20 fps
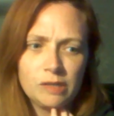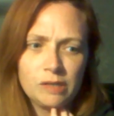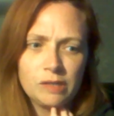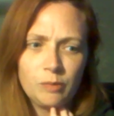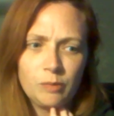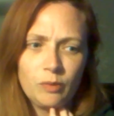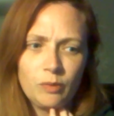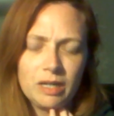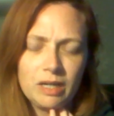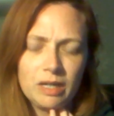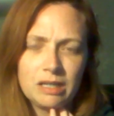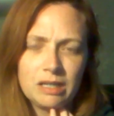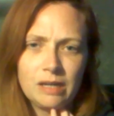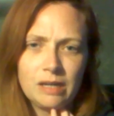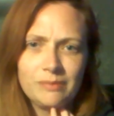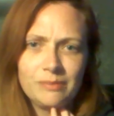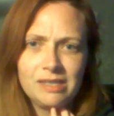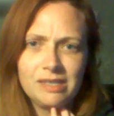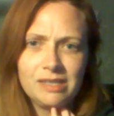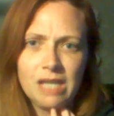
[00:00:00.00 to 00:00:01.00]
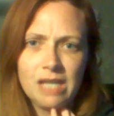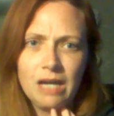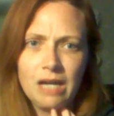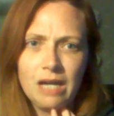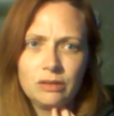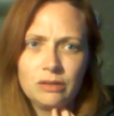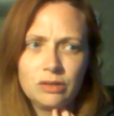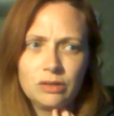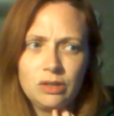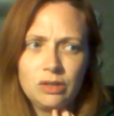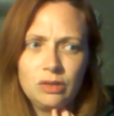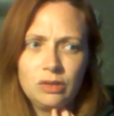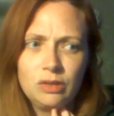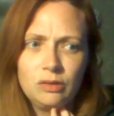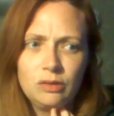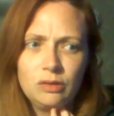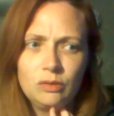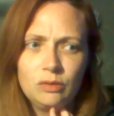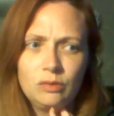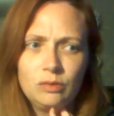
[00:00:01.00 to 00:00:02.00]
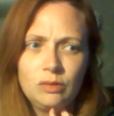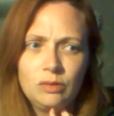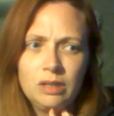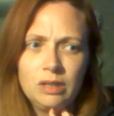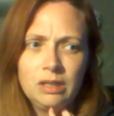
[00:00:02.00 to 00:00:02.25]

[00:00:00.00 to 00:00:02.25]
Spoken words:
but when it comes down to